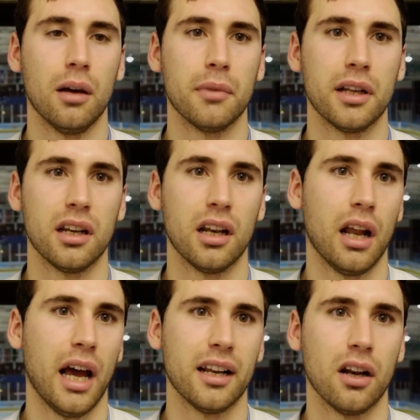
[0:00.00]
They didn't
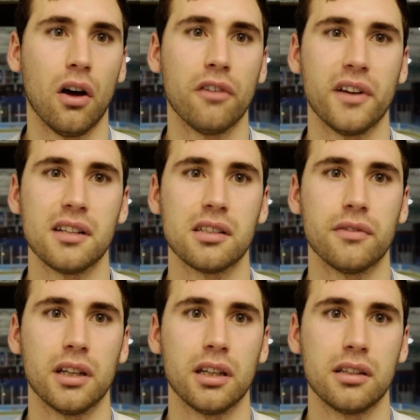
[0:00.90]
add a lot
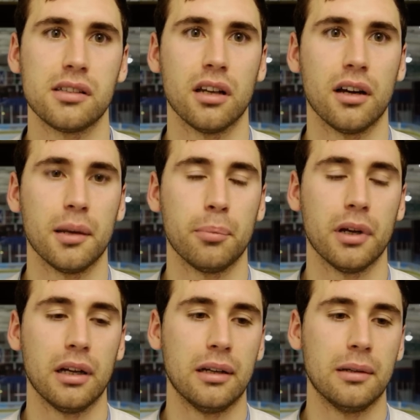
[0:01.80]
offensively tonight,
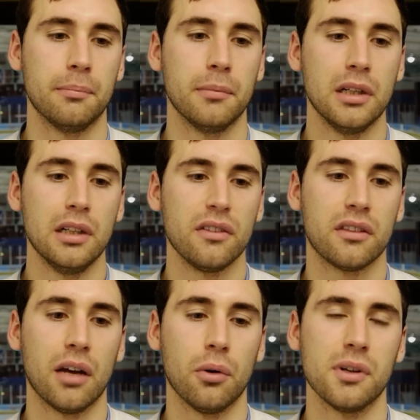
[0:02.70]
but
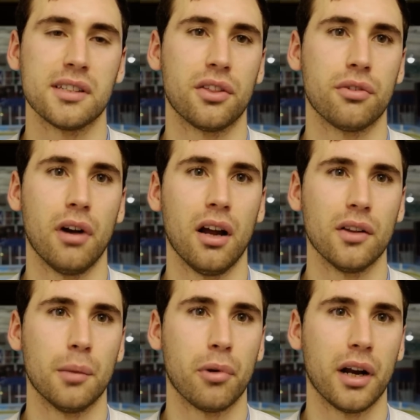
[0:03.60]
they were always a threat on
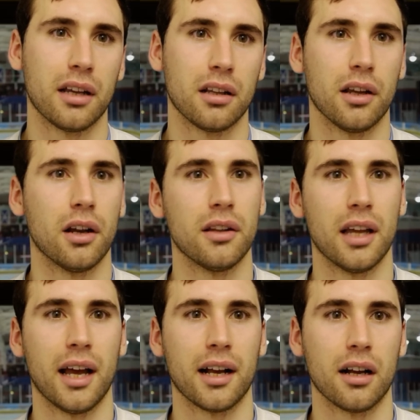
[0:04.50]
the break. You know, they
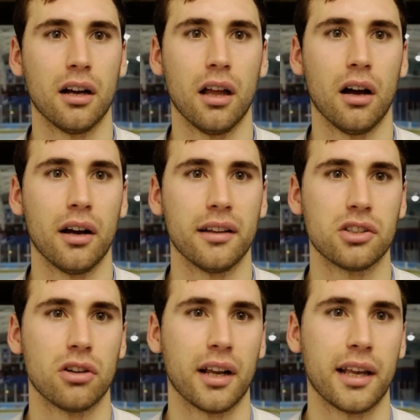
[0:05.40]
hang a guy high and they
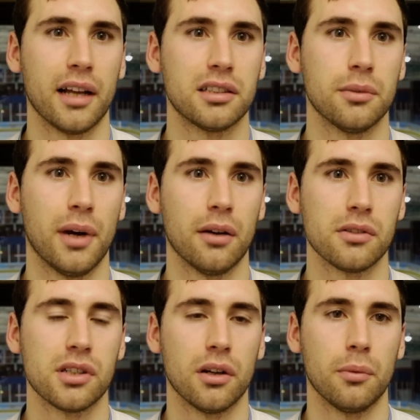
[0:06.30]
try and catch you out, so